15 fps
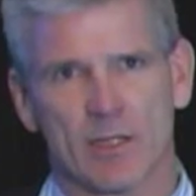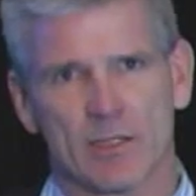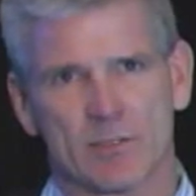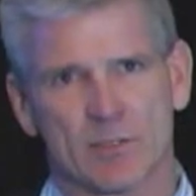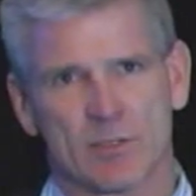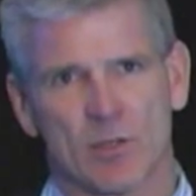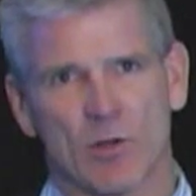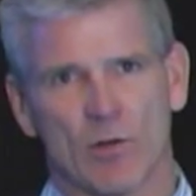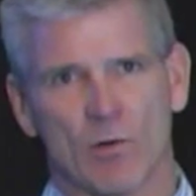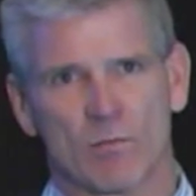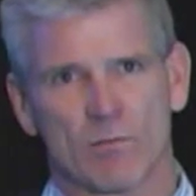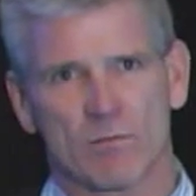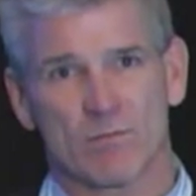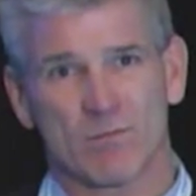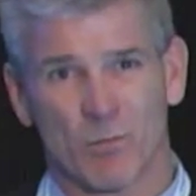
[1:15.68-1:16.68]
and so
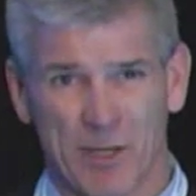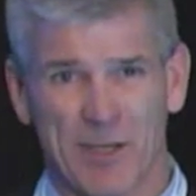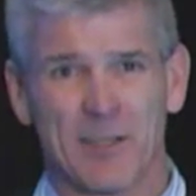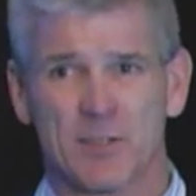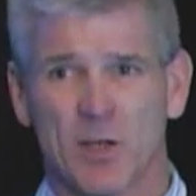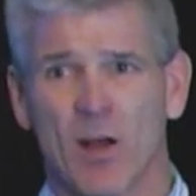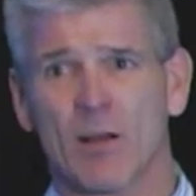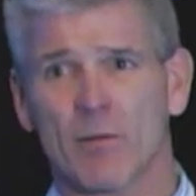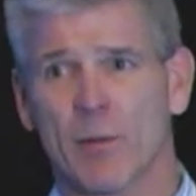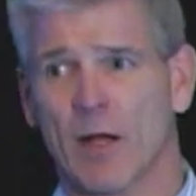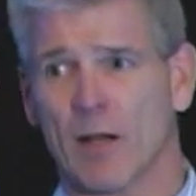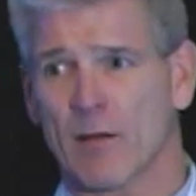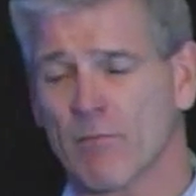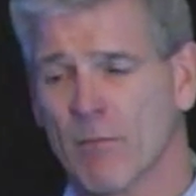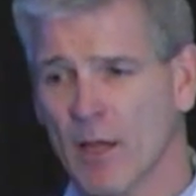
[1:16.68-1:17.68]
we need to talk
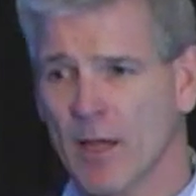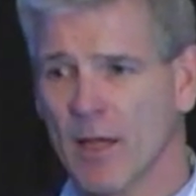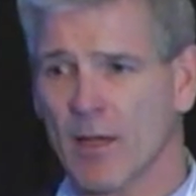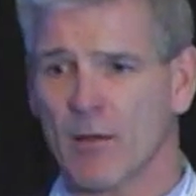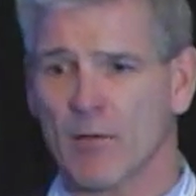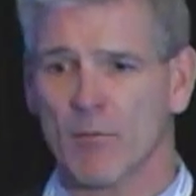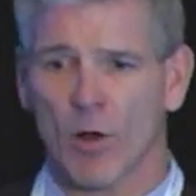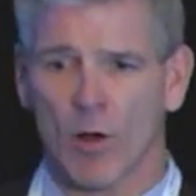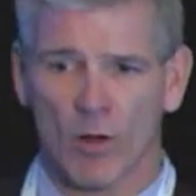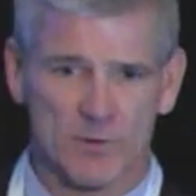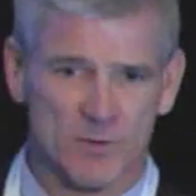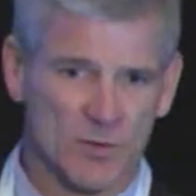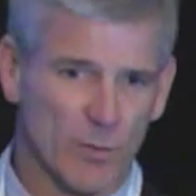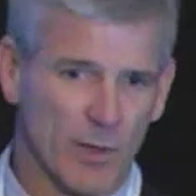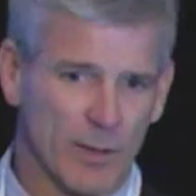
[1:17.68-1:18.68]
about it and
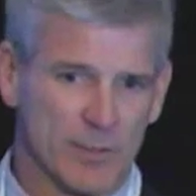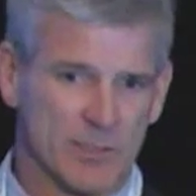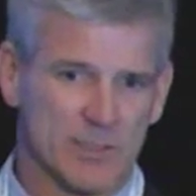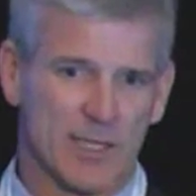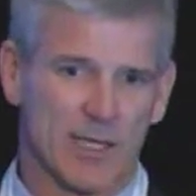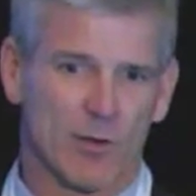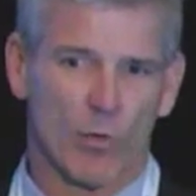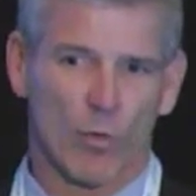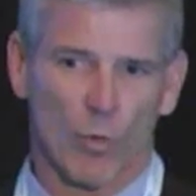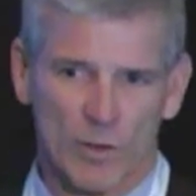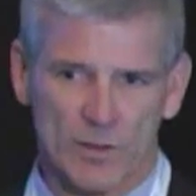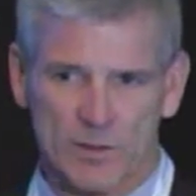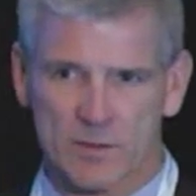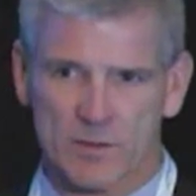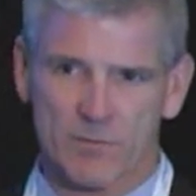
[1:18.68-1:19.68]
also maybe set
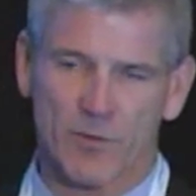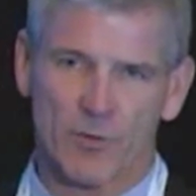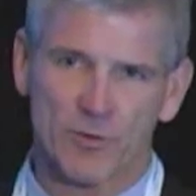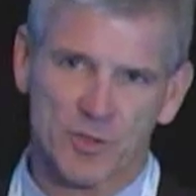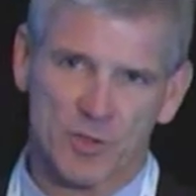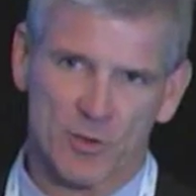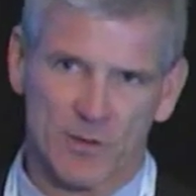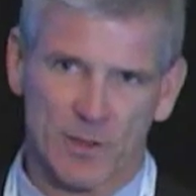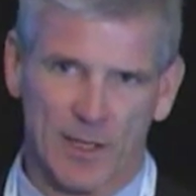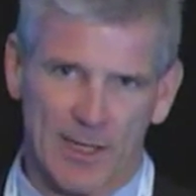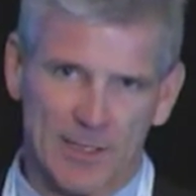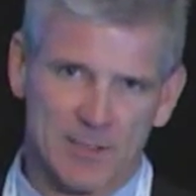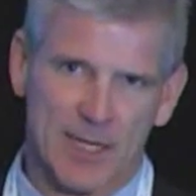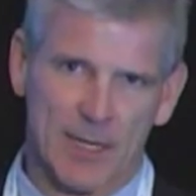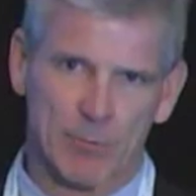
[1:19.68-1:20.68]
what does the future and the
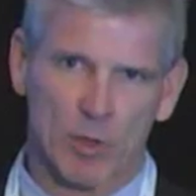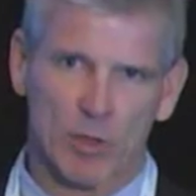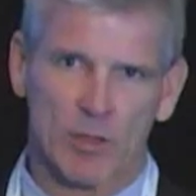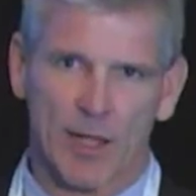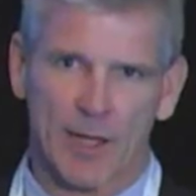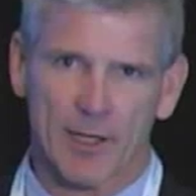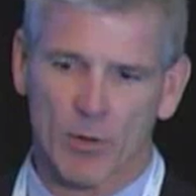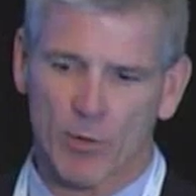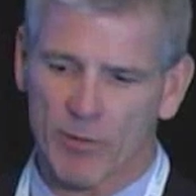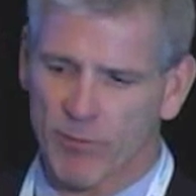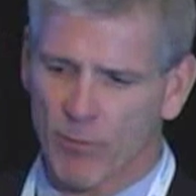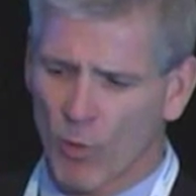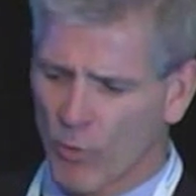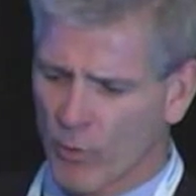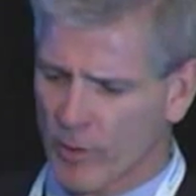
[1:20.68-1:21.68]
landscape look like going
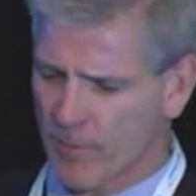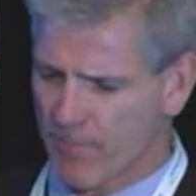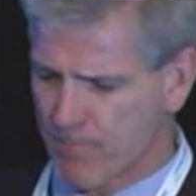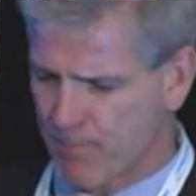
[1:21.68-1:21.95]
forward.